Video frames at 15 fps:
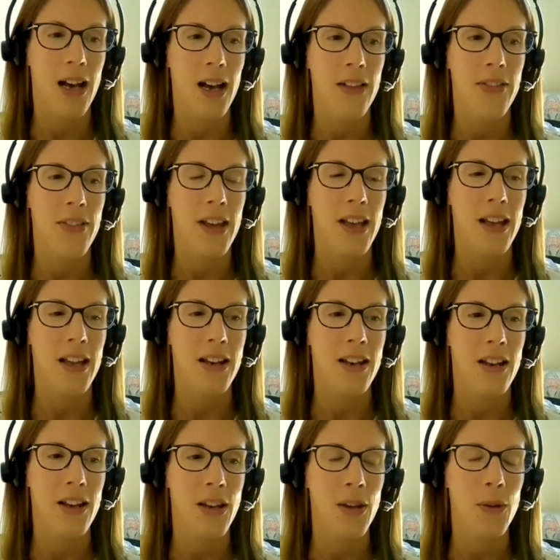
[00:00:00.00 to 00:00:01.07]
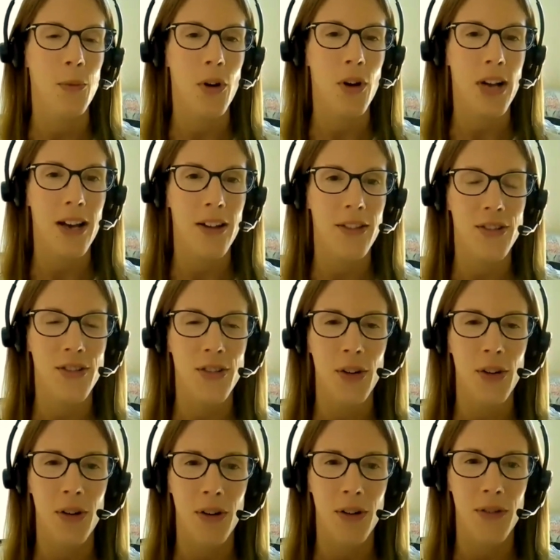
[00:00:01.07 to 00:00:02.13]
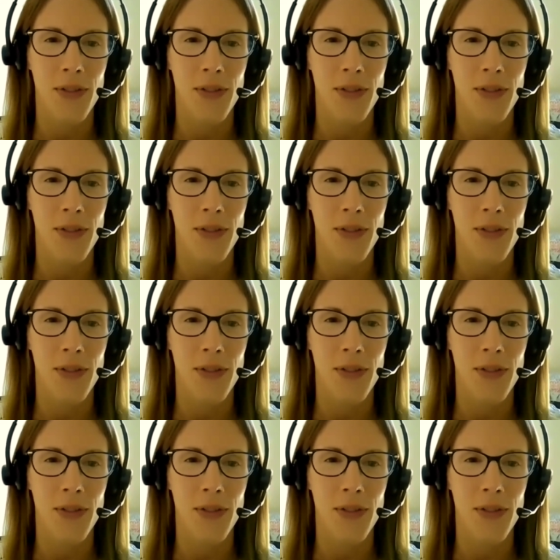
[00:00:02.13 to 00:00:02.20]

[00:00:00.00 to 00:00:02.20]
And then you walk out the door